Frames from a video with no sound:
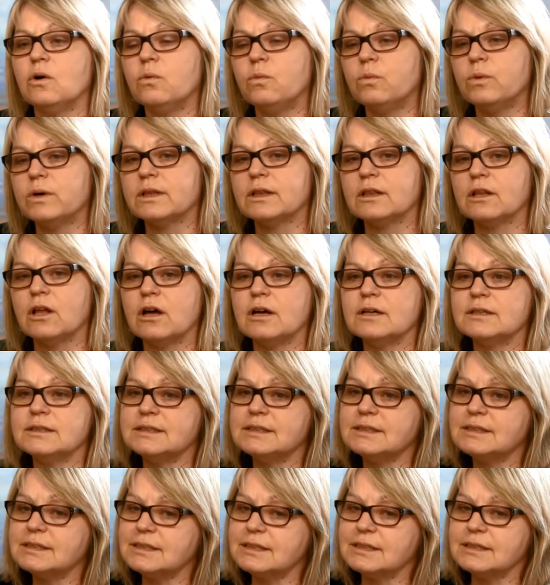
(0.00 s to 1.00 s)
With
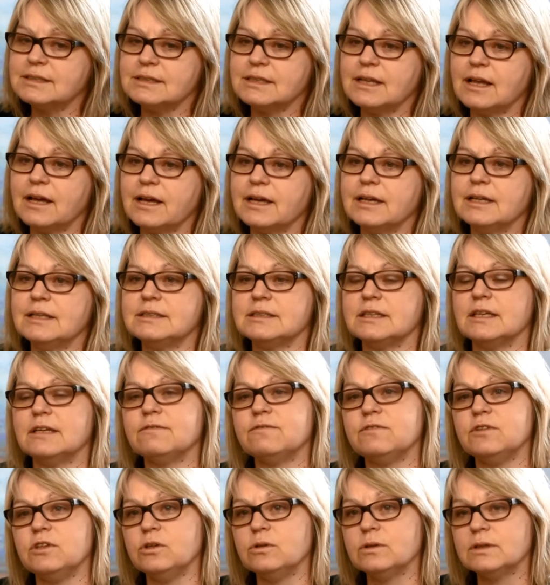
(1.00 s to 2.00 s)
long-distance lines, if
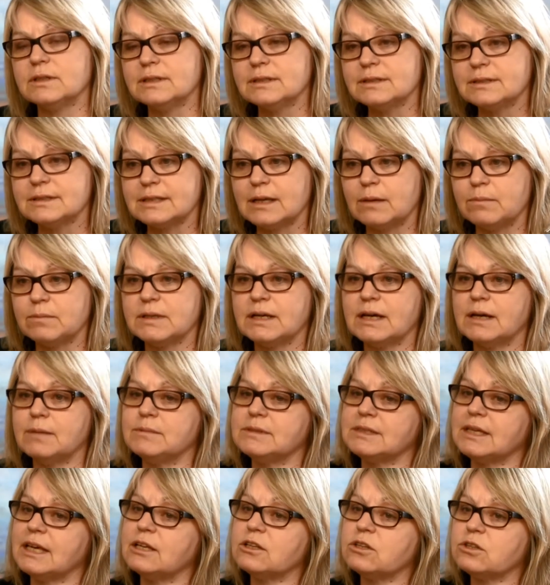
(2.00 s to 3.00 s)
you can
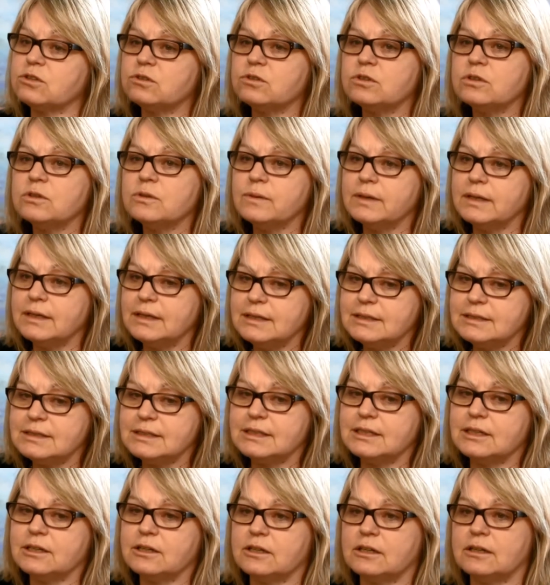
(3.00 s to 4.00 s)
sometimes get through
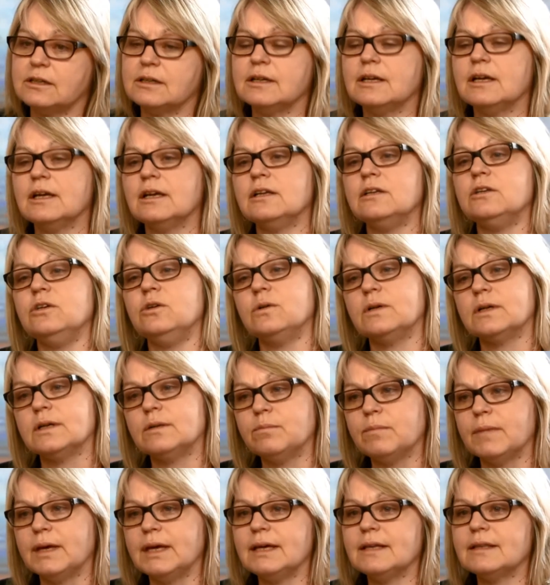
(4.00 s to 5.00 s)
easier, you
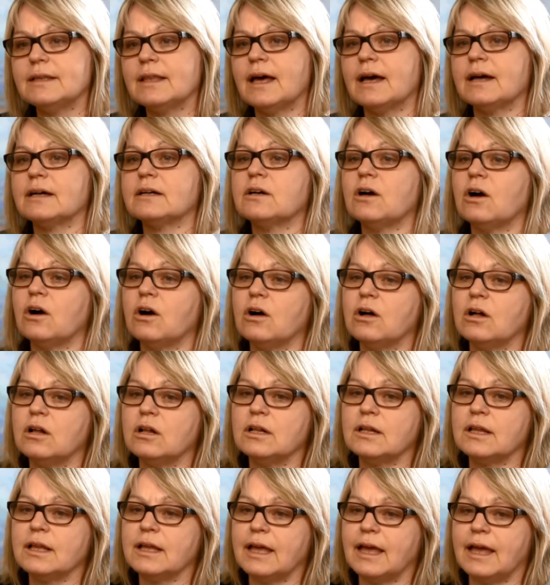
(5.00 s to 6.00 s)
can make that
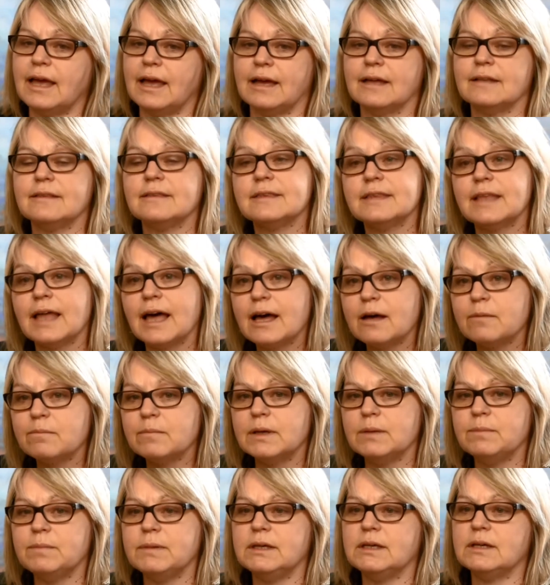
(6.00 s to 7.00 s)
call, and that
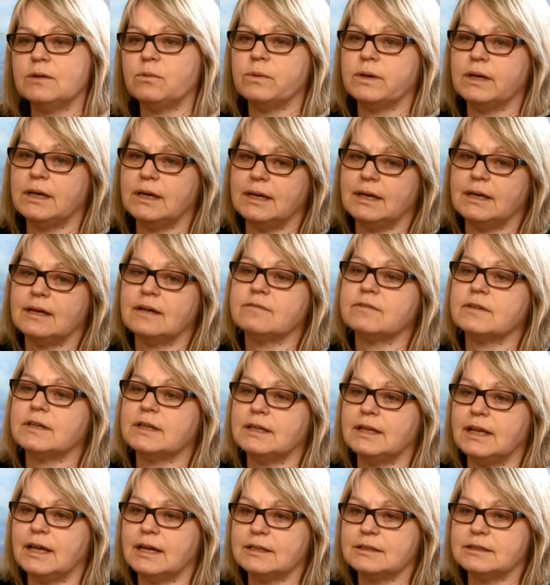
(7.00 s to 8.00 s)
may be a way of
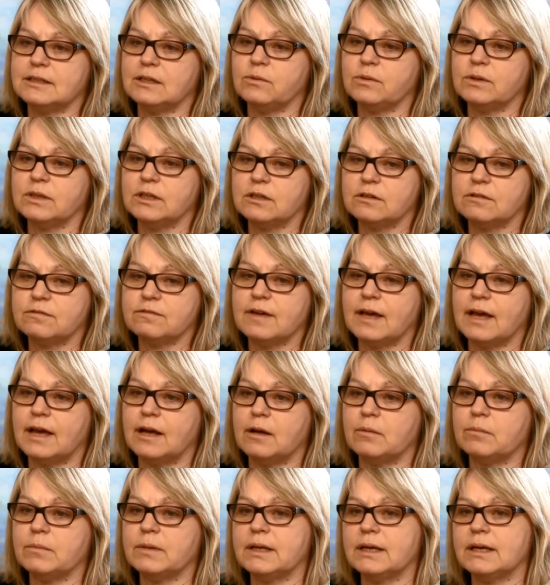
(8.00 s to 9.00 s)
connecting with your
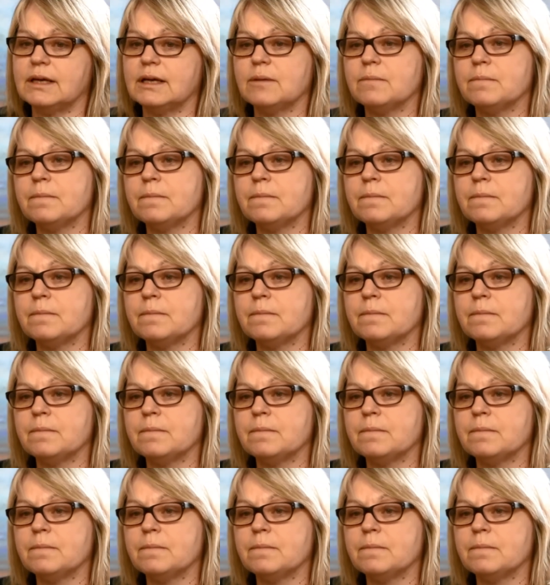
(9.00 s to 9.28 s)
family.